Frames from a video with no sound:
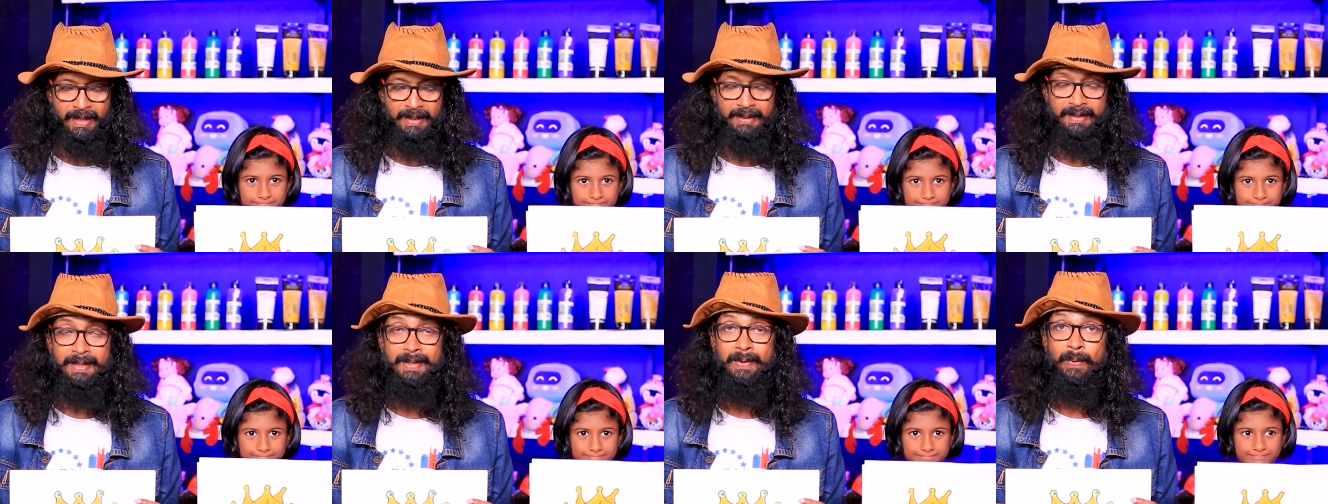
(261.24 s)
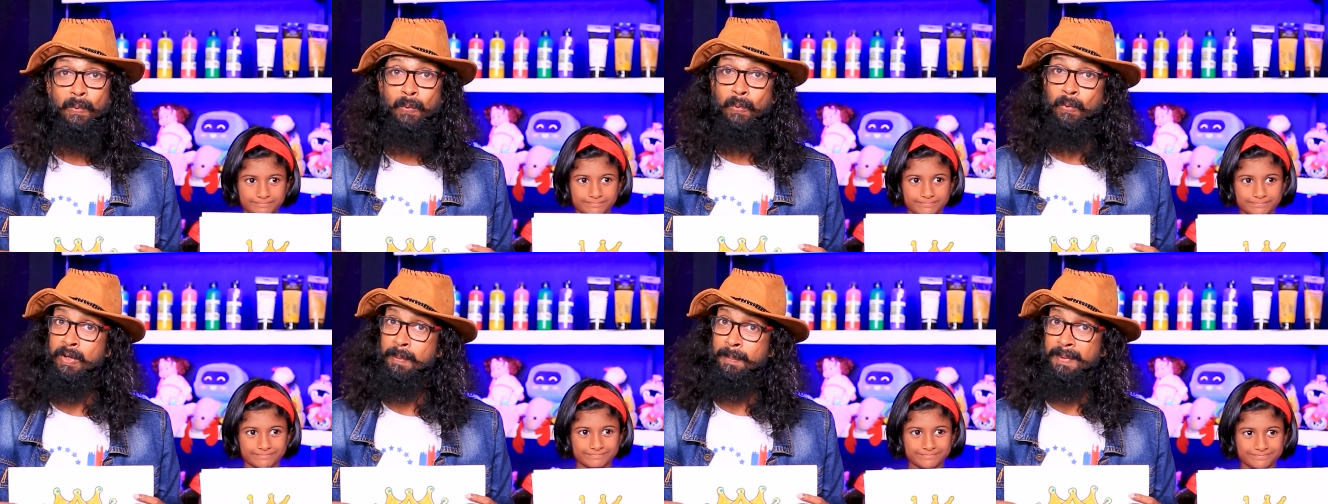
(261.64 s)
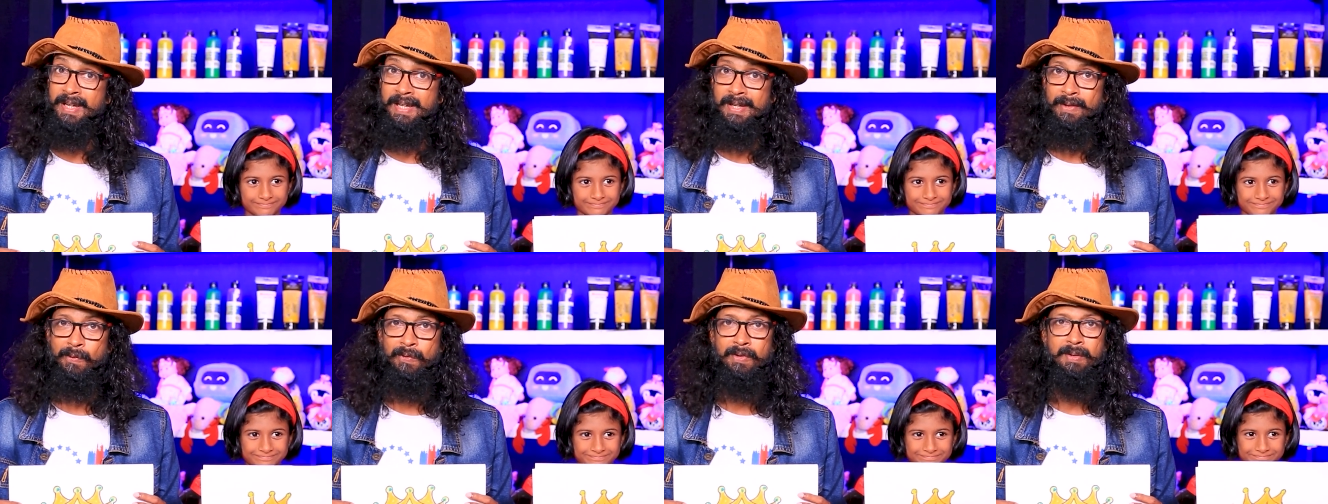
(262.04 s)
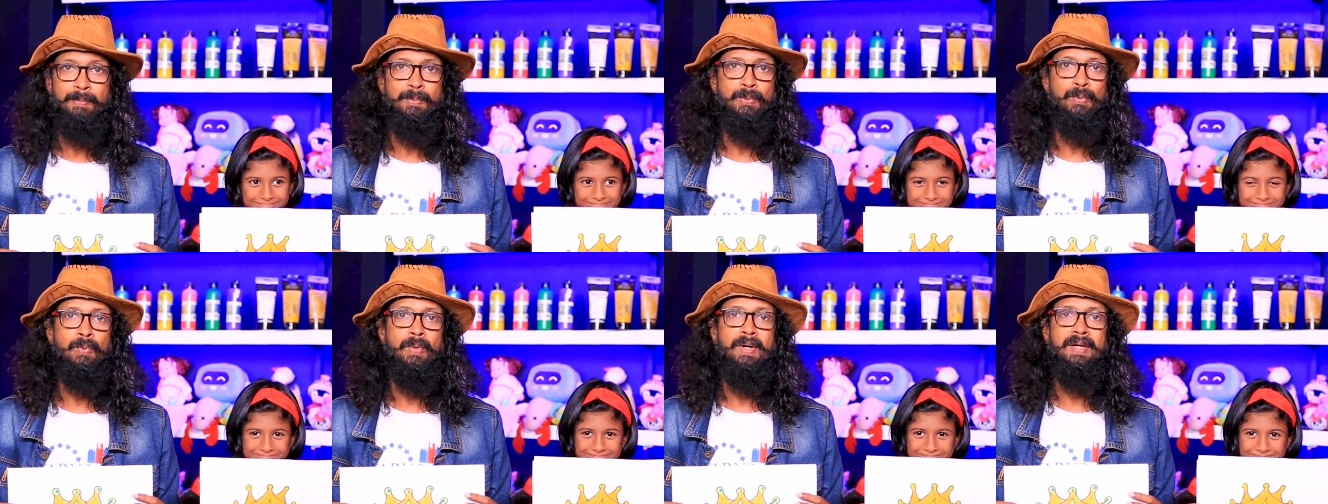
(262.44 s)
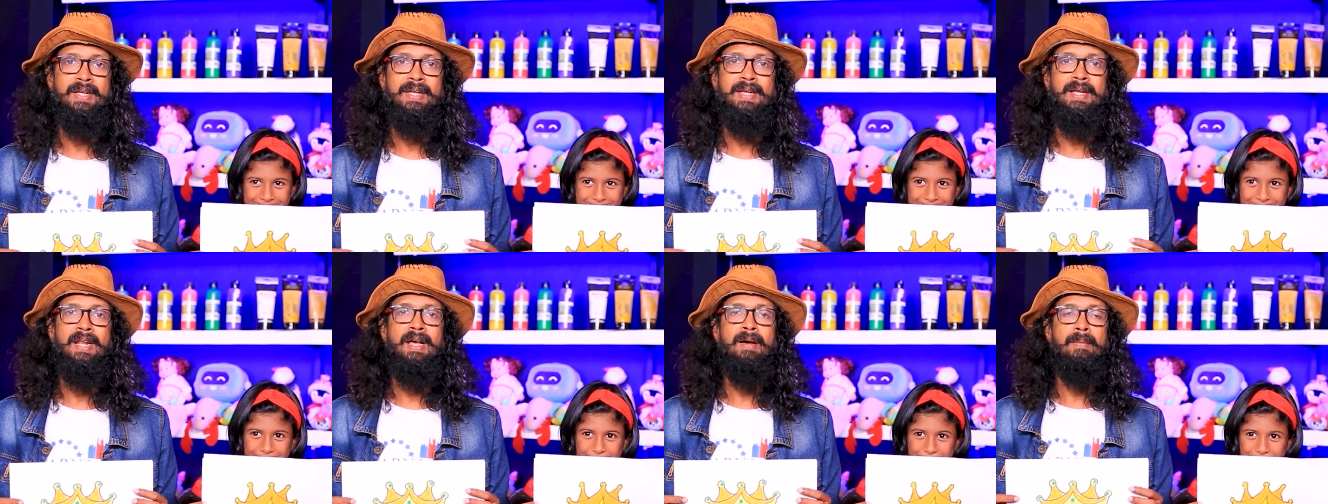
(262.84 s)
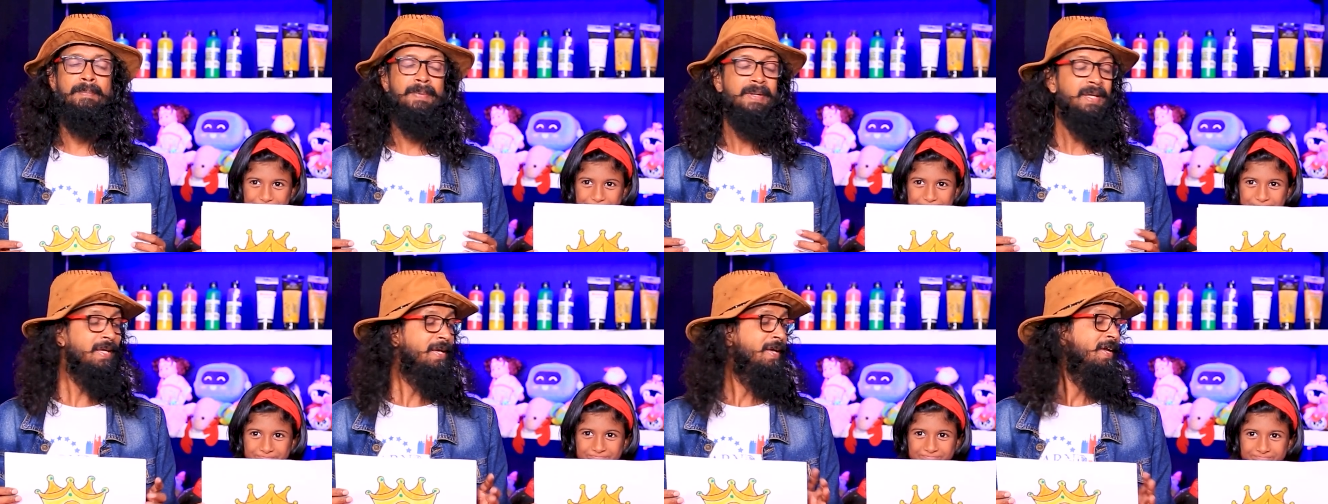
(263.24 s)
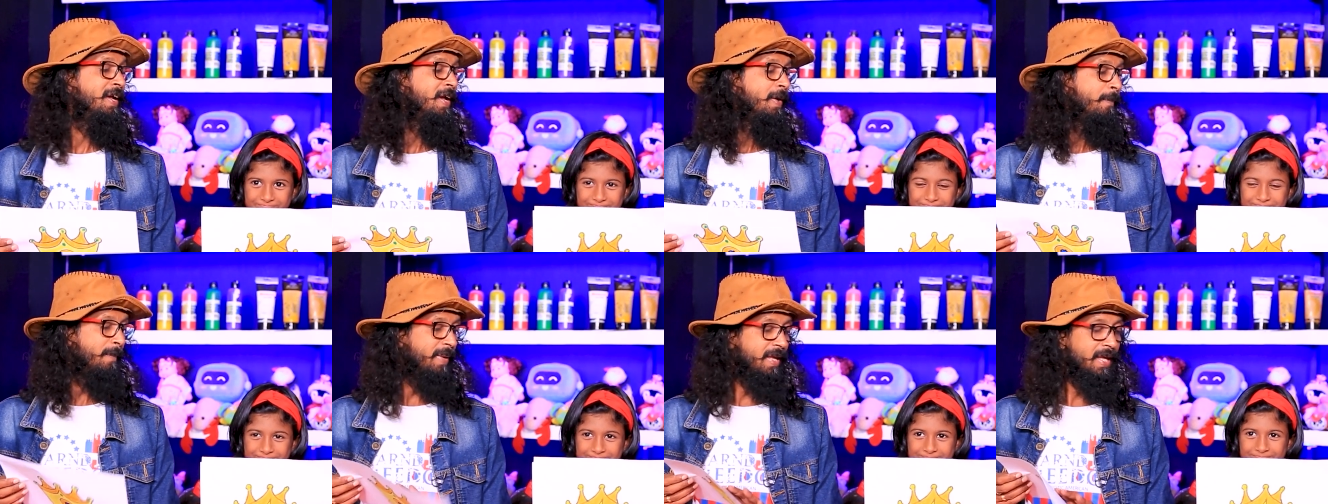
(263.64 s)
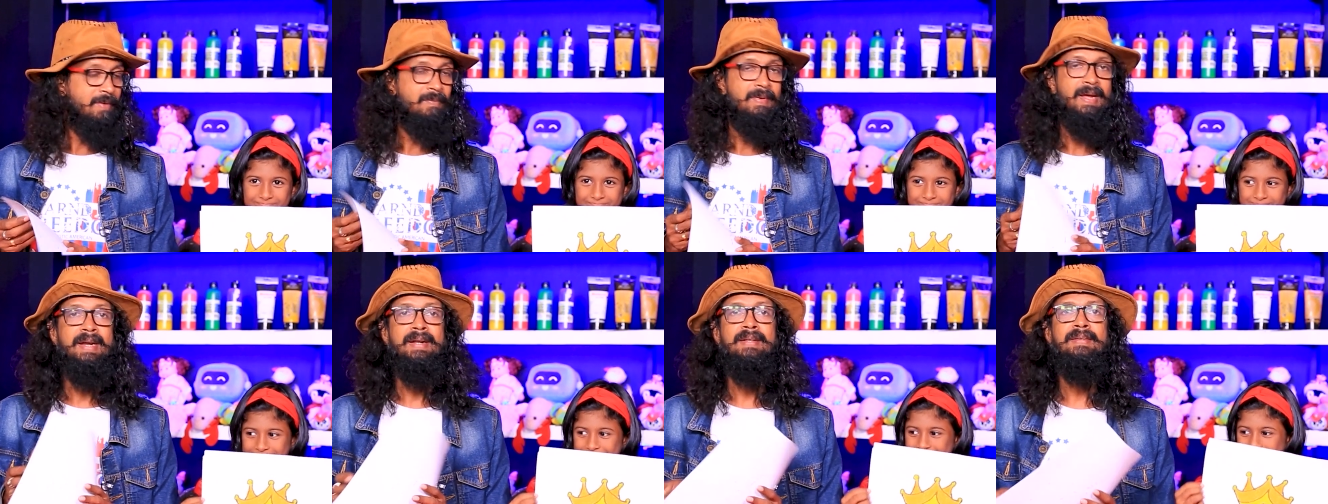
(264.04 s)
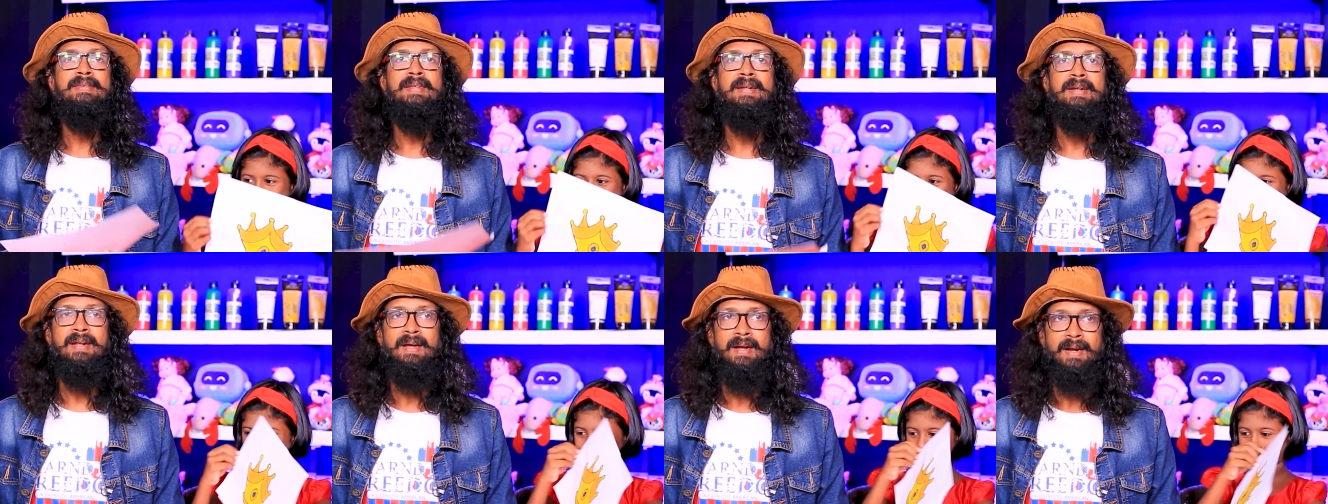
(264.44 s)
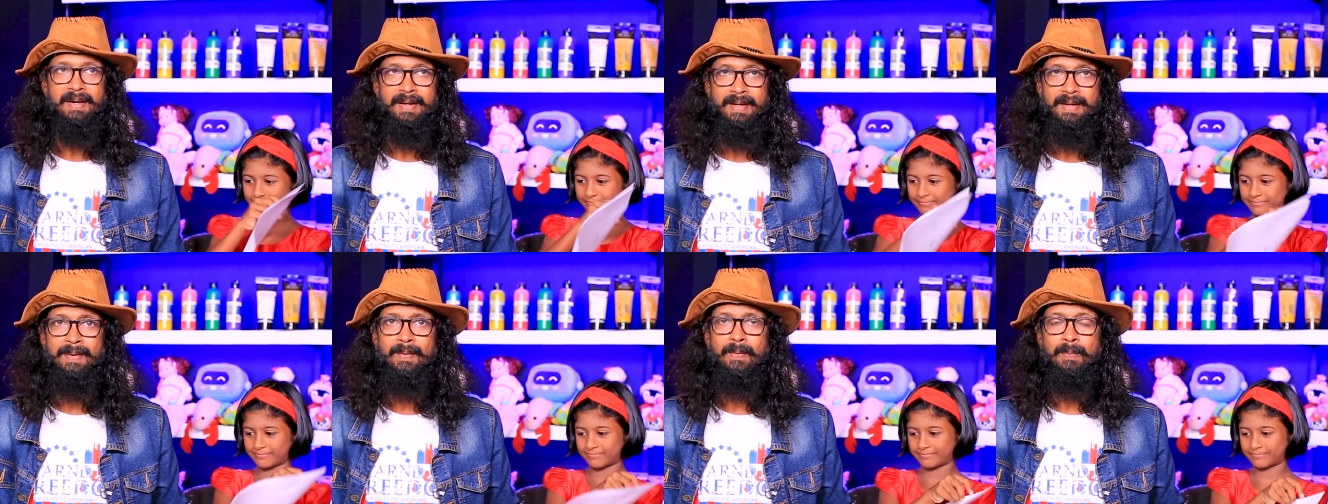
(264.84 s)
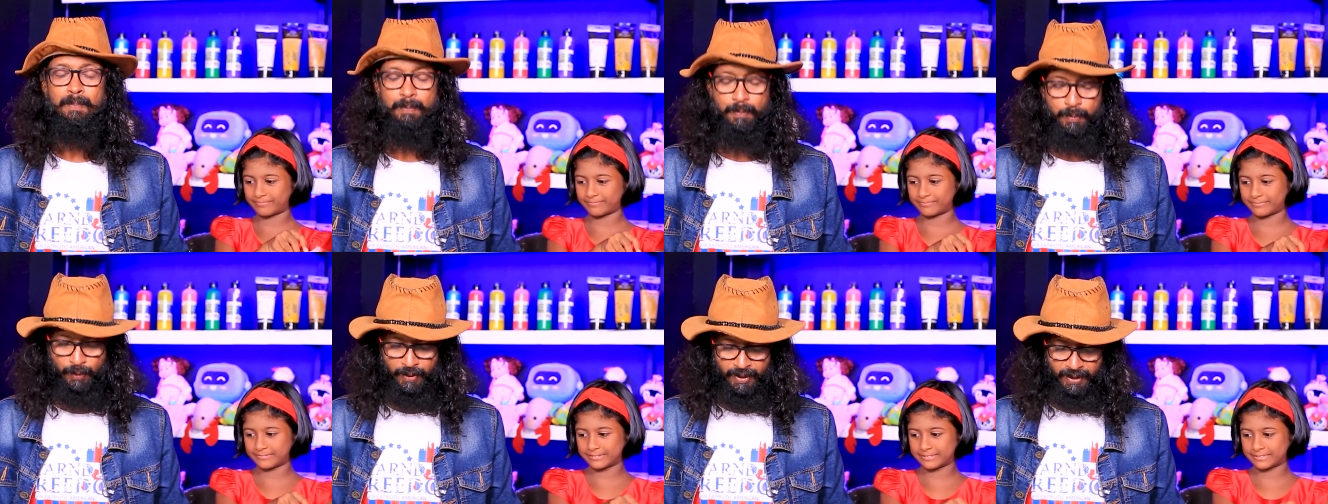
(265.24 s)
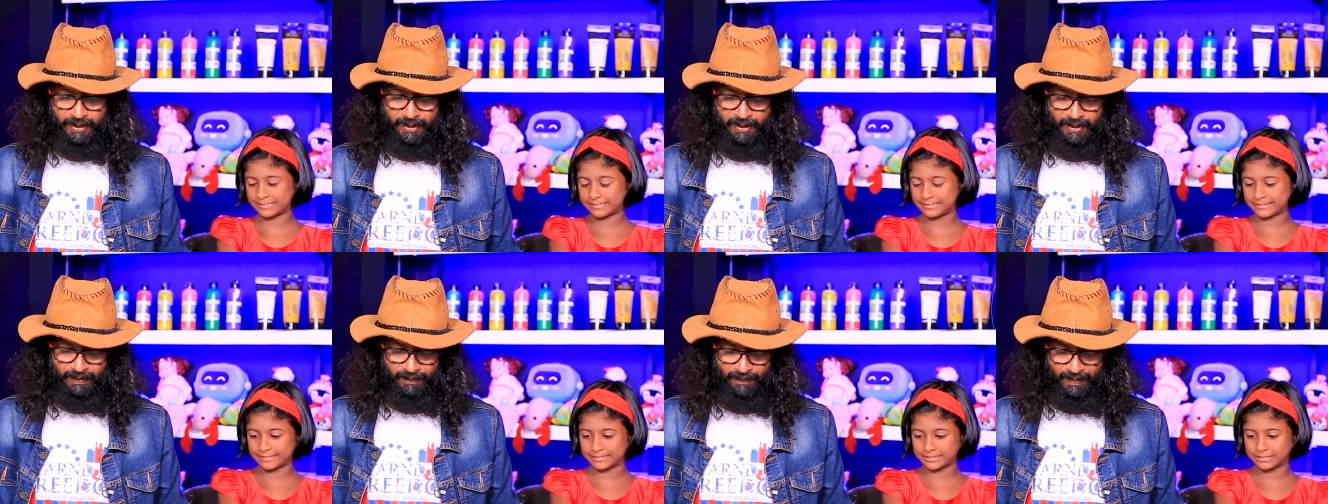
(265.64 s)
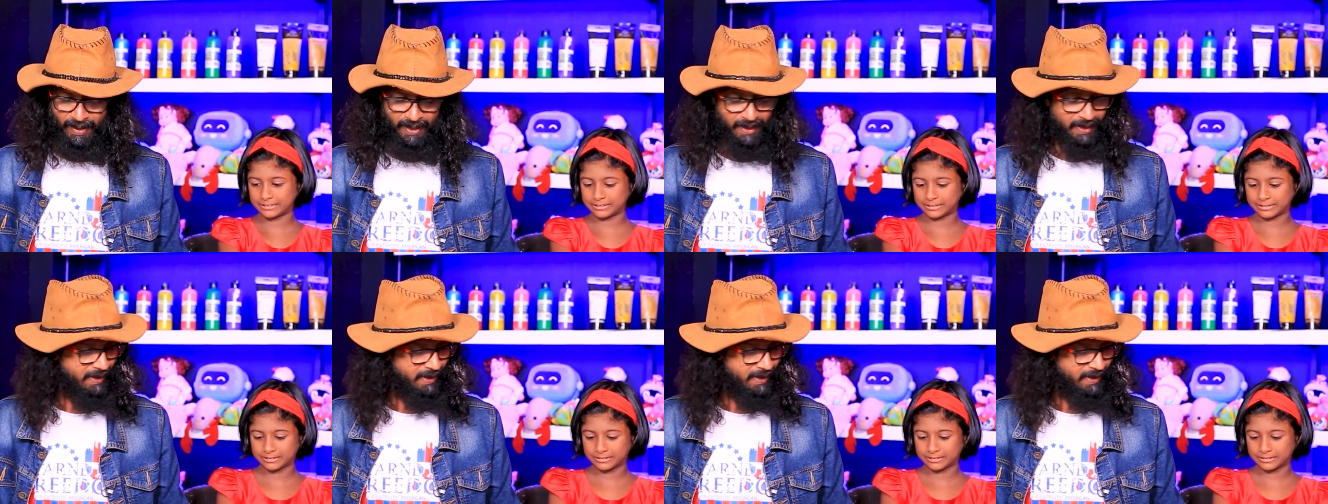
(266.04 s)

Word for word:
Speaker 1: we have drawn. Anyone, anywhere can easily draw this if